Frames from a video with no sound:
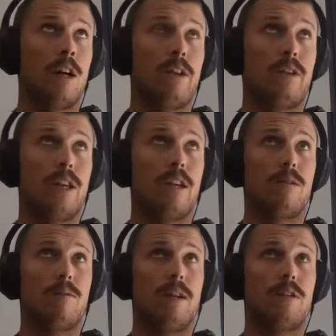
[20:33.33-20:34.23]
I think
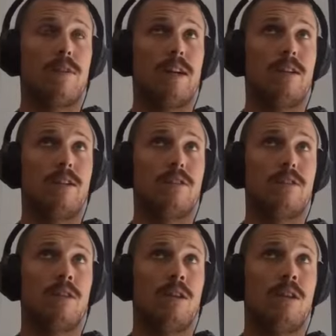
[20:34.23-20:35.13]
as far
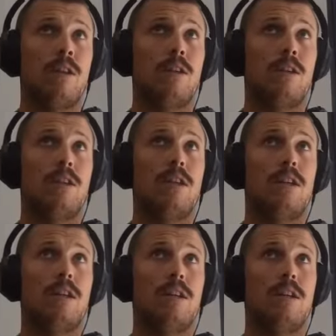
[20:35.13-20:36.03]
as
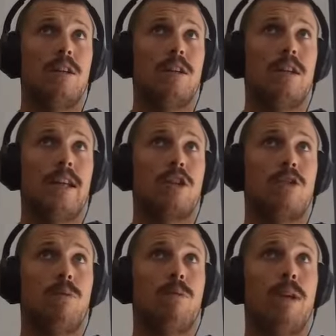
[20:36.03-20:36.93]
the
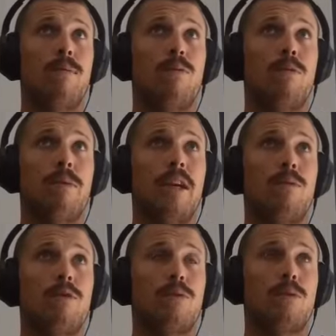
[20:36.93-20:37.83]
connection with people, for me,
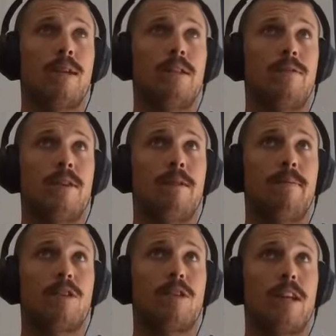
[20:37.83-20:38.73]
was always very
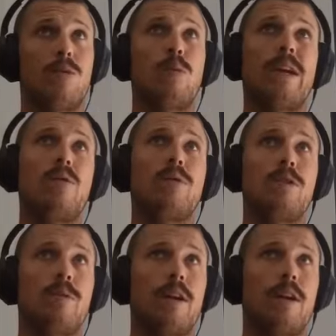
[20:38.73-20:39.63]
much like we were
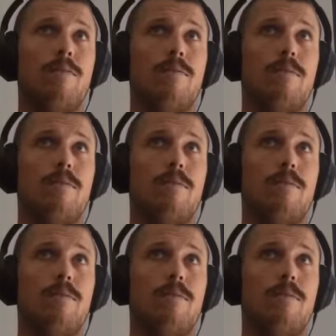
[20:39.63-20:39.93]
doing it,